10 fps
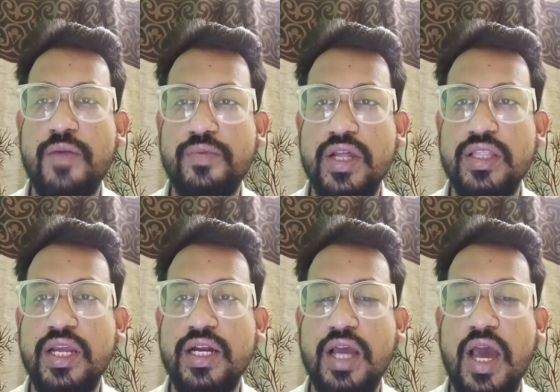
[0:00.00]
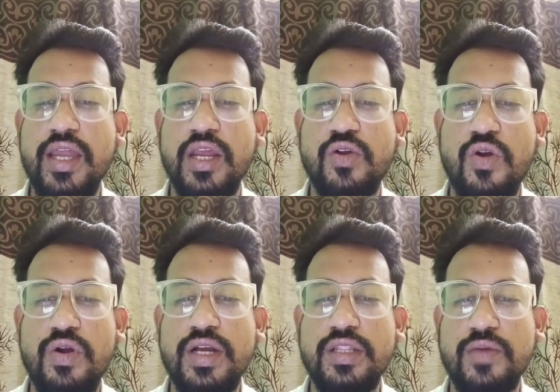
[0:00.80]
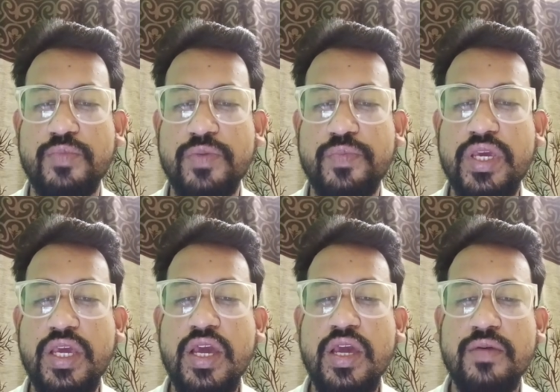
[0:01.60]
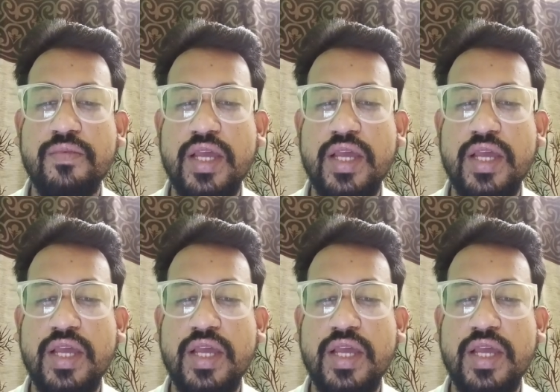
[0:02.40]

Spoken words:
After that, I recorded the BP.